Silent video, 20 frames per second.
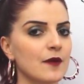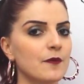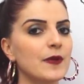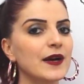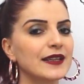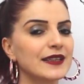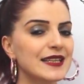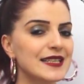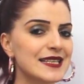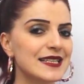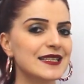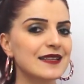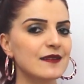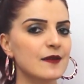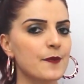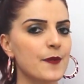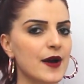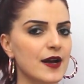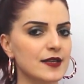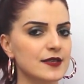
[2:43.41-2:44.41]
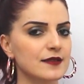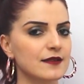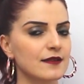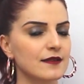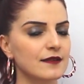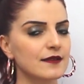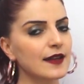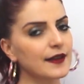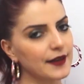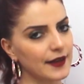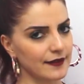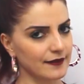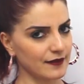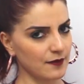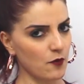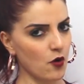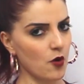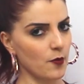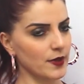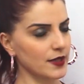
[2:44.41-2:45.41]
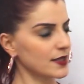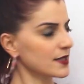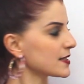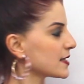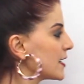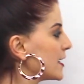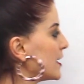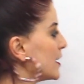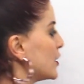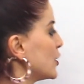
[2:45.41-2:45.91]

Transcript: But this is in the past, not at the moment.